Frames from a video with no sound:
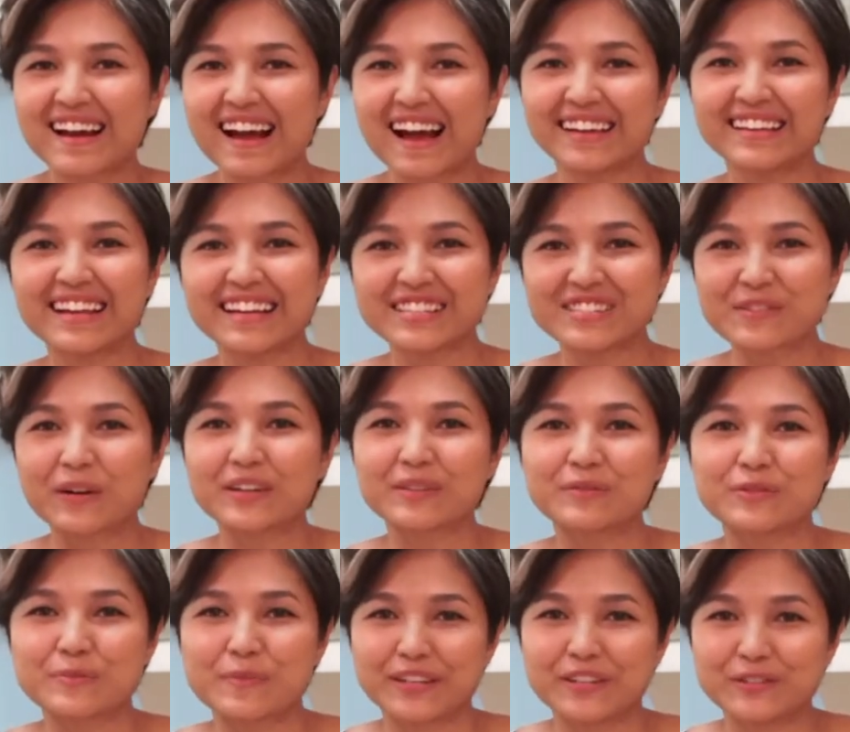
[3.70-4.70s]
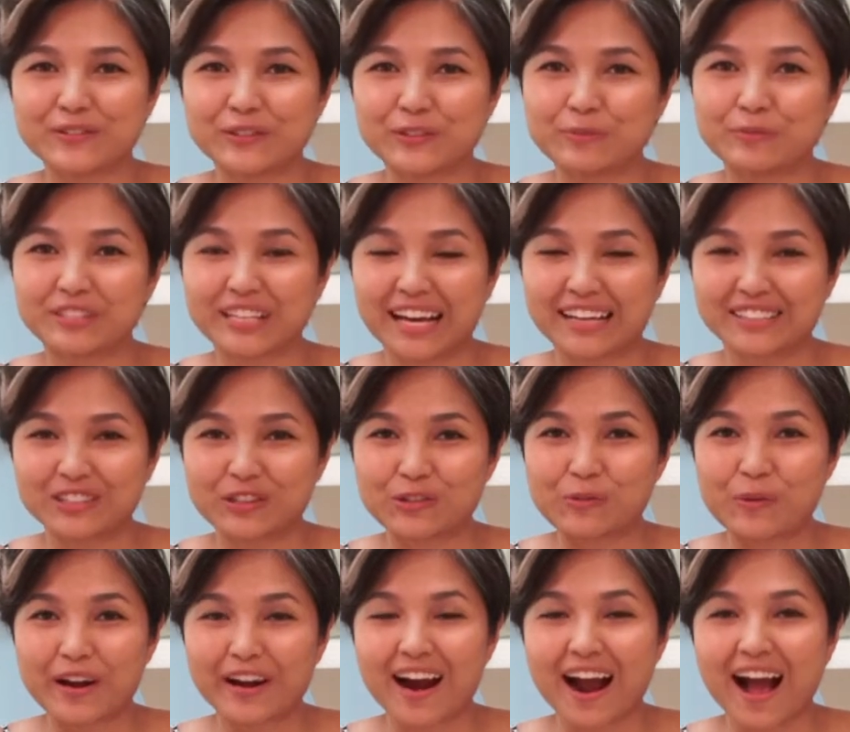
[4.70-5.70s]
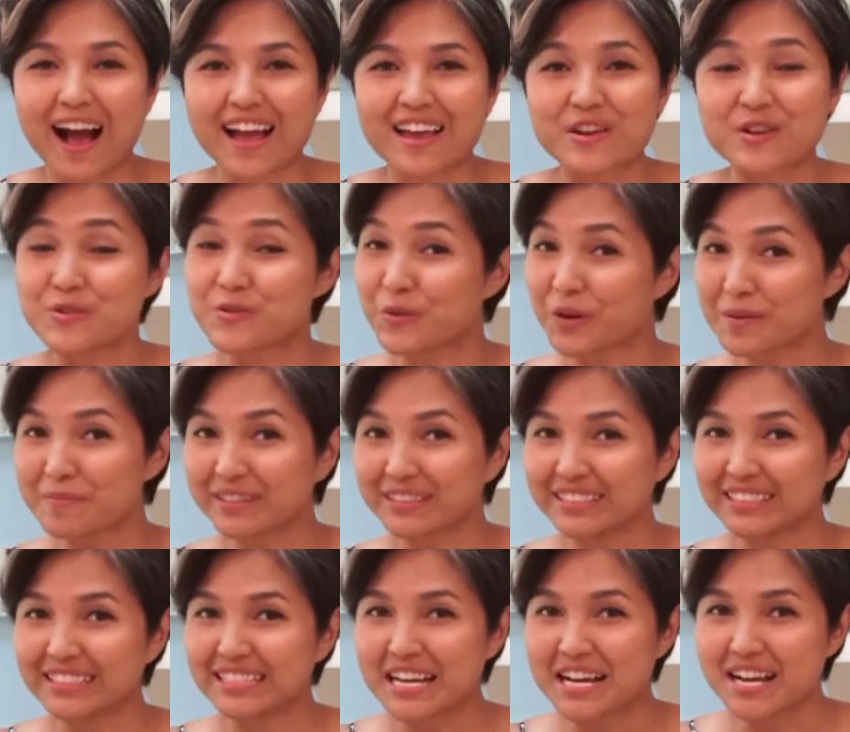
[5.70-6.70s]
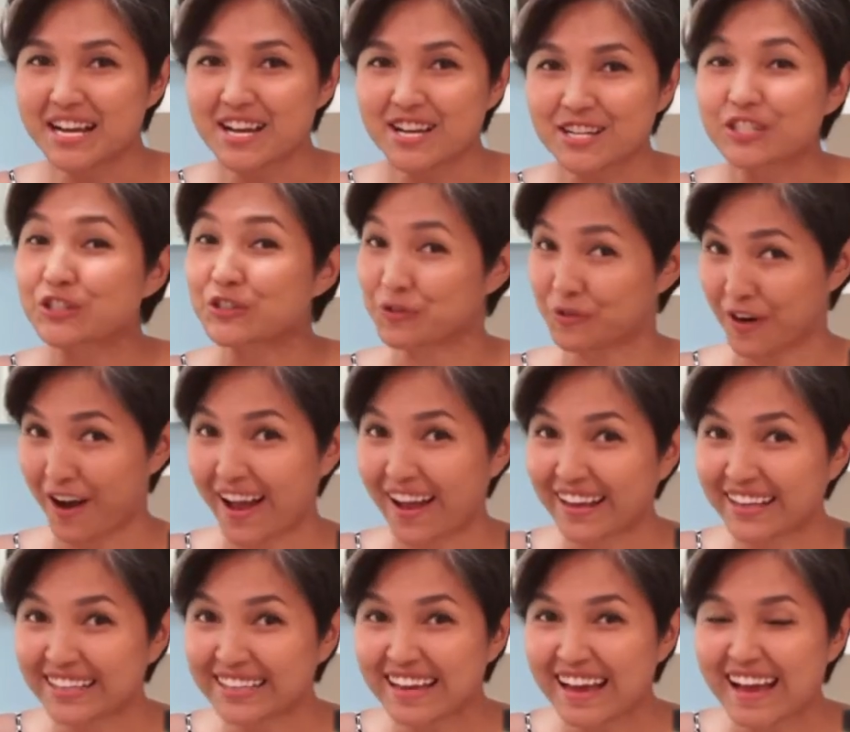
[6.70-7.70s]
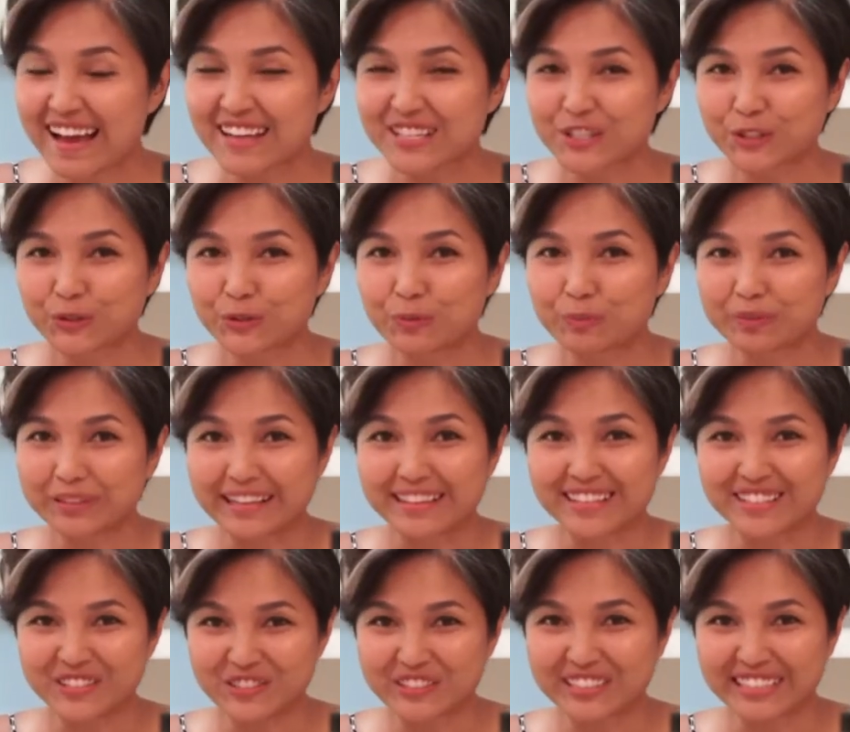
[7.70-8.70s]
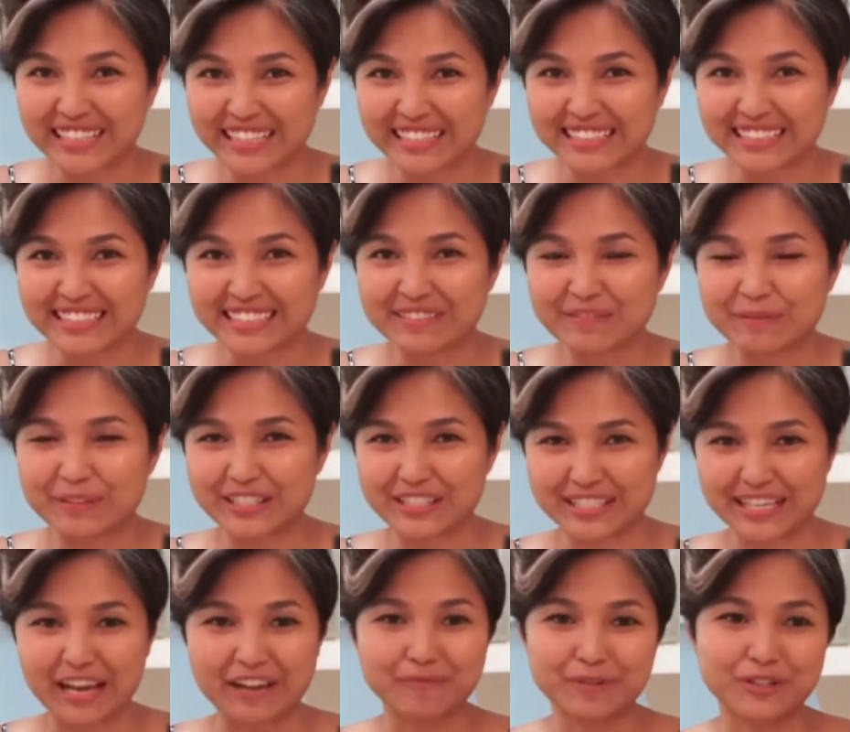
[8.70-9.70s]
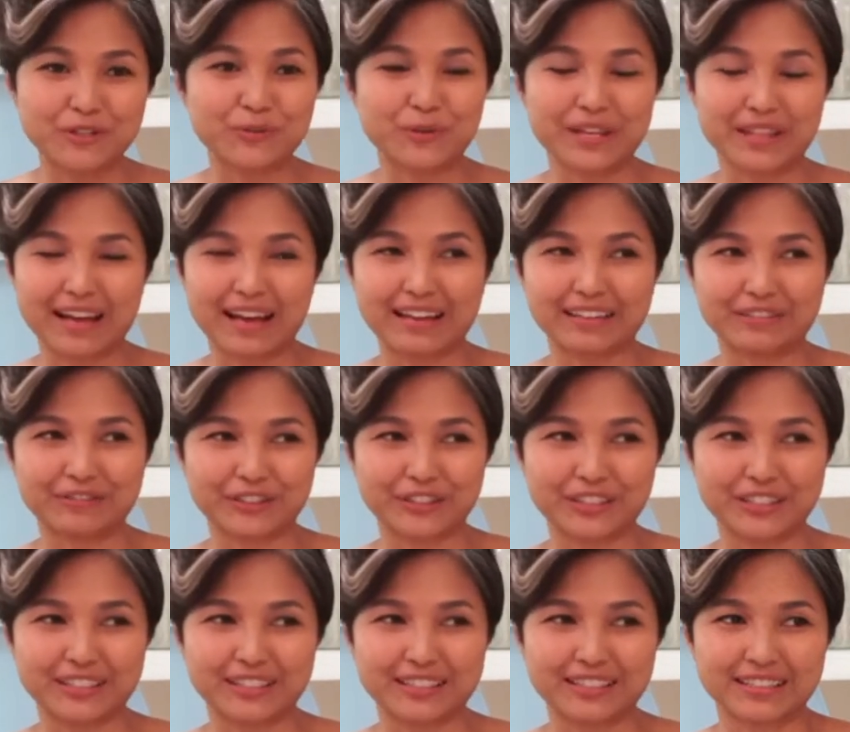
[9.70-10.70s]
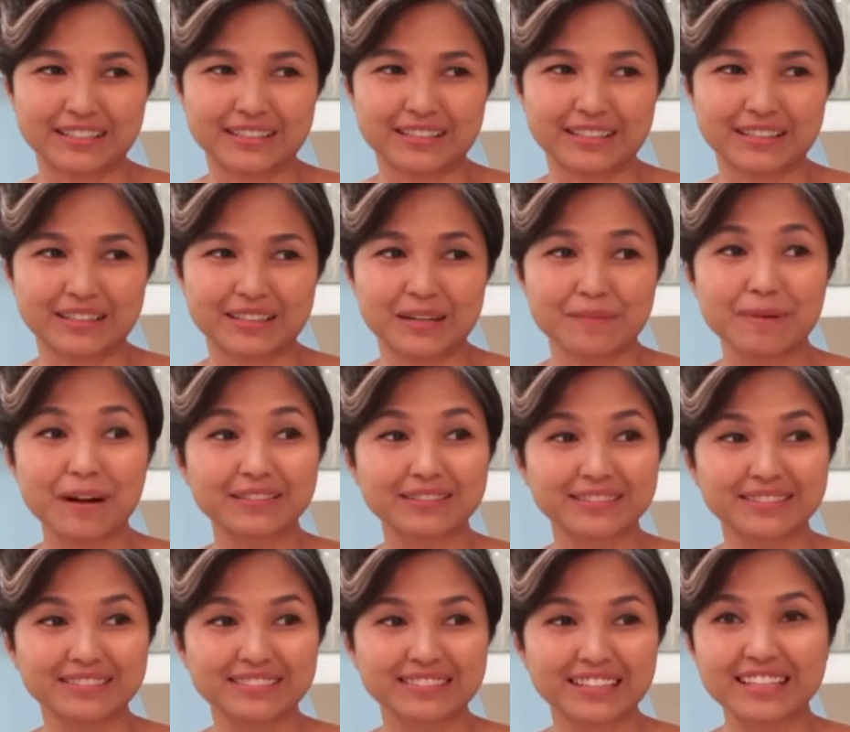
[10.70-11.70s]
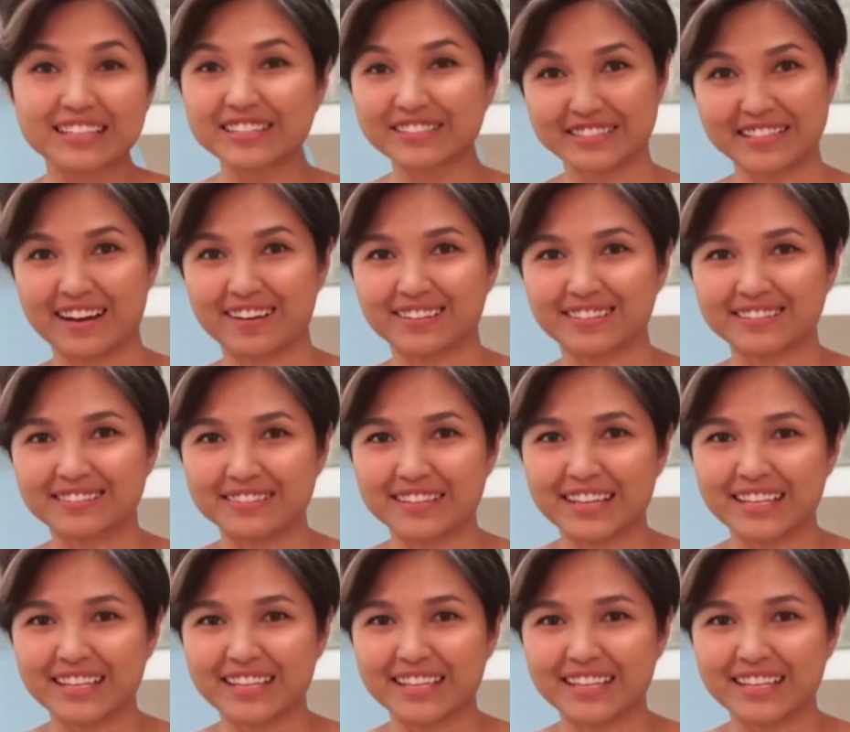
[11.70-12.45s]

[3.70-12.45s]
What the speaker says: Hi guys, welcome to my YouTube channel where I normally try to play the ukulele because I've been doing that for about a year now.